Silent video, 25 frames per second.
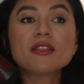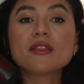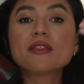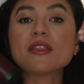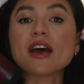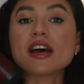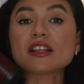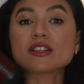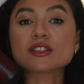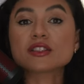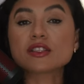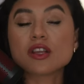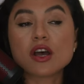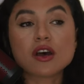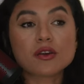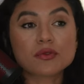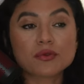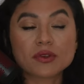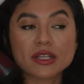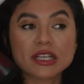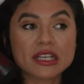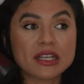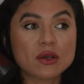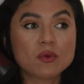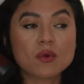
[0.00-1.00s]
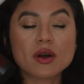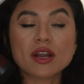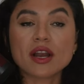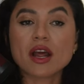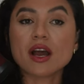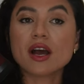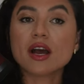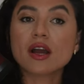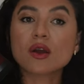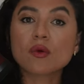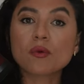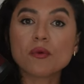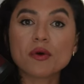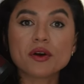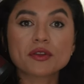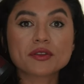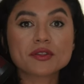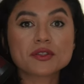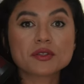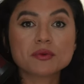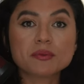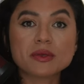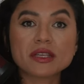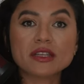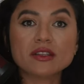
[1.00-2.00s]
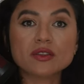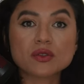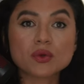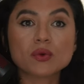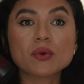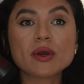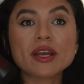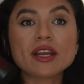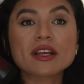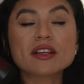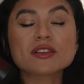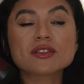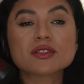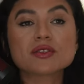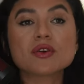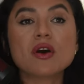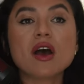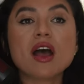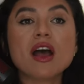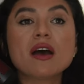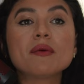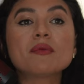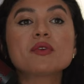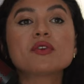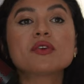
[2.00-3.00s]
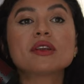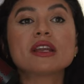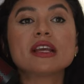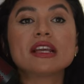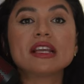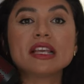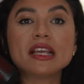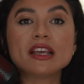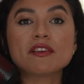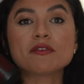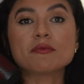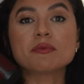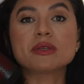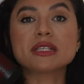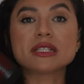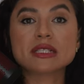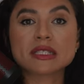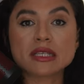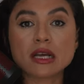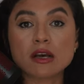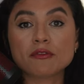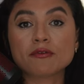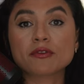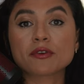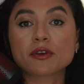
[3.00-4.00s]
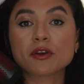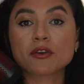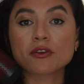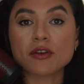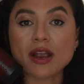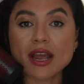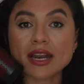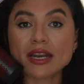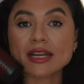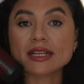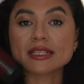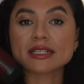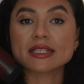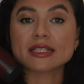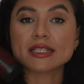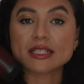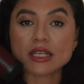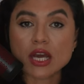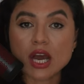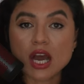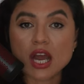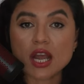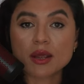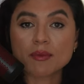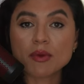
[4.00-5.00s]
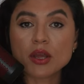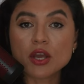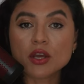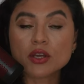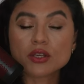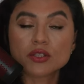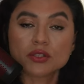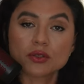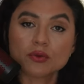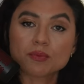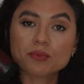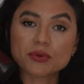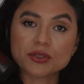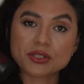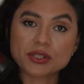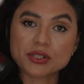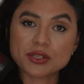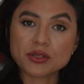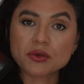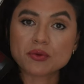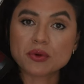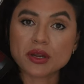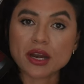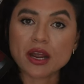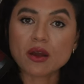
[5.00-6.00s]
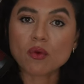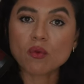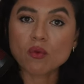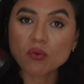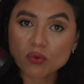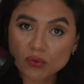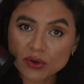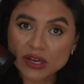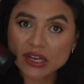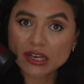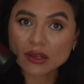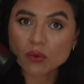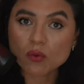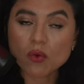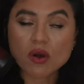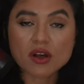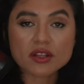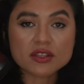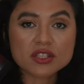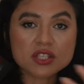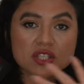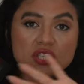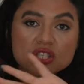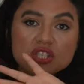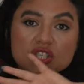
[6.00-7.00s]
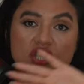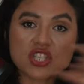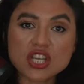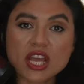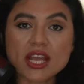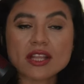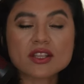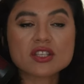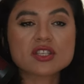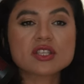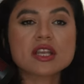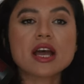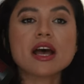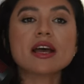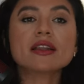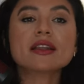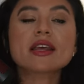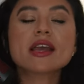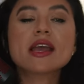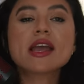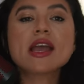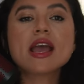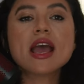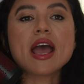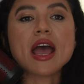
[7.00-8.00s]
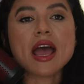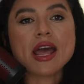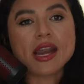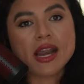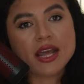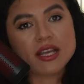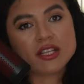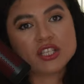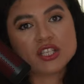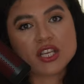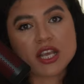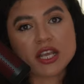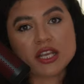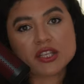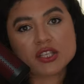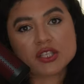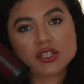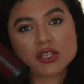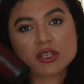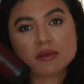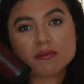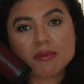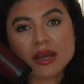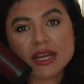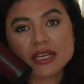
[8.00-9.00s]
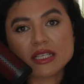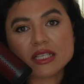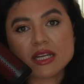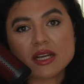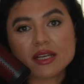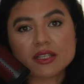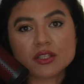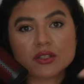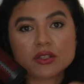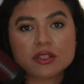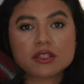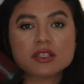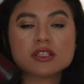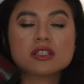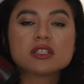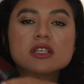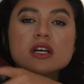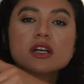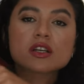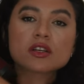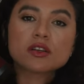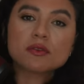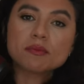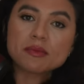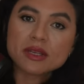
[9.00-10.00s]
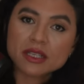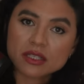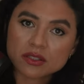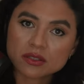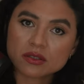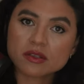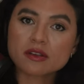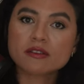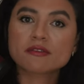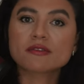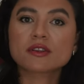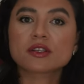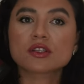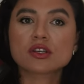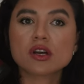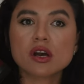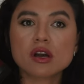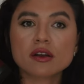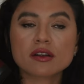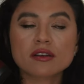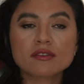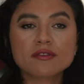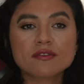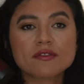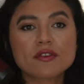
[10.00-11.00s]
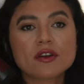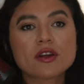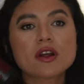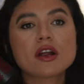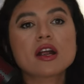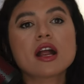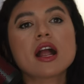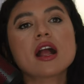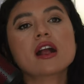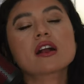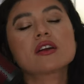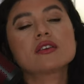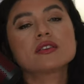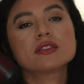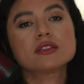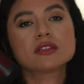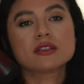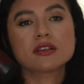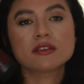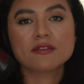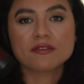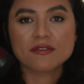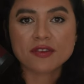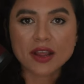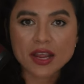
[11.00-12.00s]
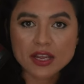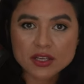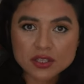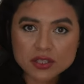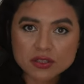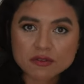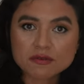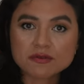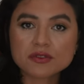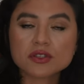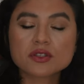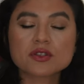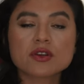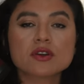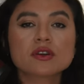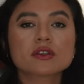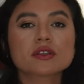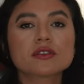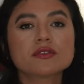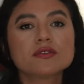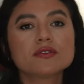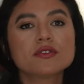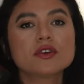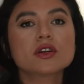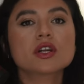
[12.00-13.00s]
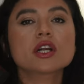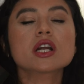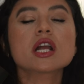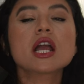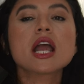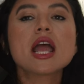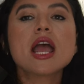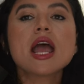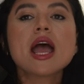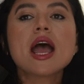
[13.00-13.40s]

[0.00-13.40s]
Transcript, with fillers: that's not really what I want to be doing. So I'm going to give myself credit and time to pursue what I really want, change that. And I changed my title to documentary photographer, conservation photographer,